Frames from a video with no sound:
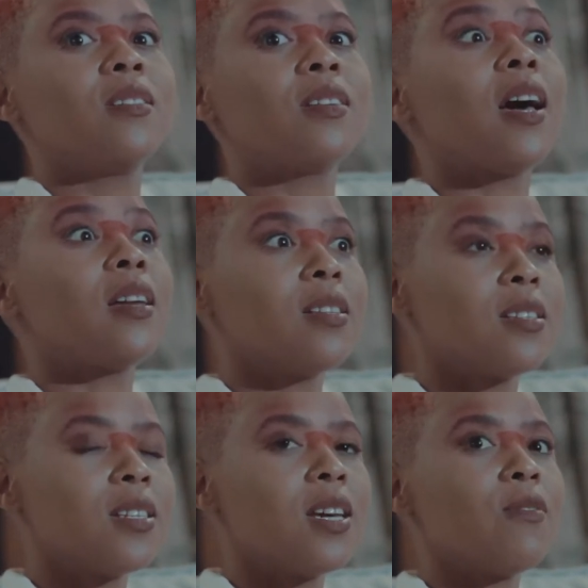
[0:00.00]

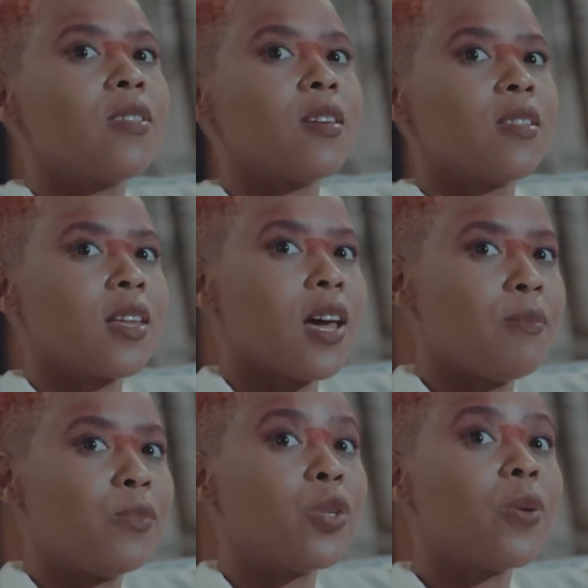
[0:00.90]
guidance in everything that
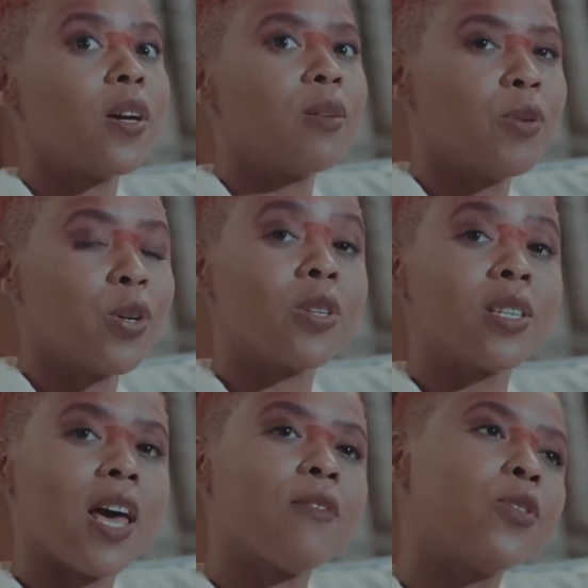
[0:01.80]
I'm doing
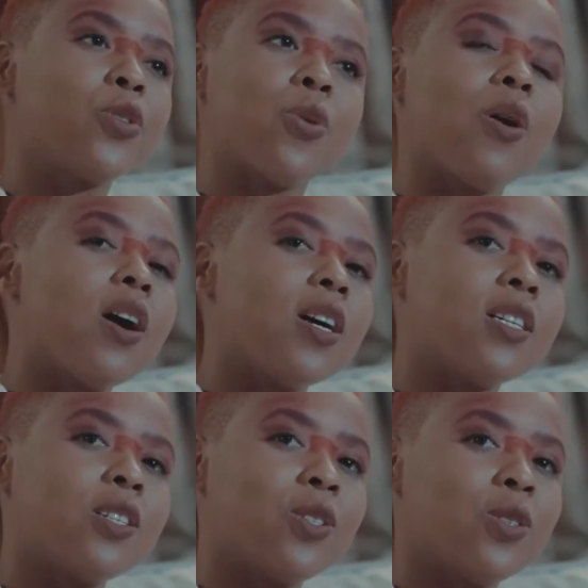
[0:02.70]
because life is so hard
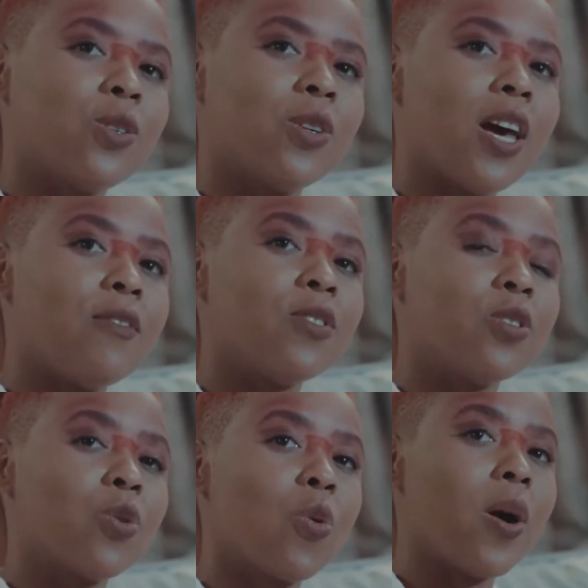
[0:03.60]
you know life
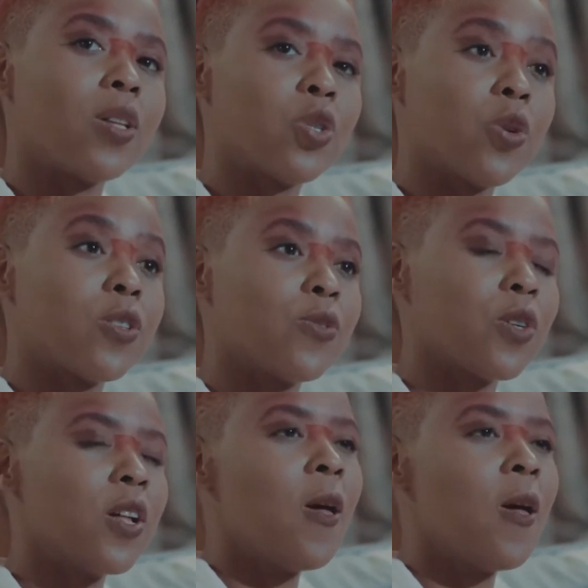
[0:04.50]
is quite stressful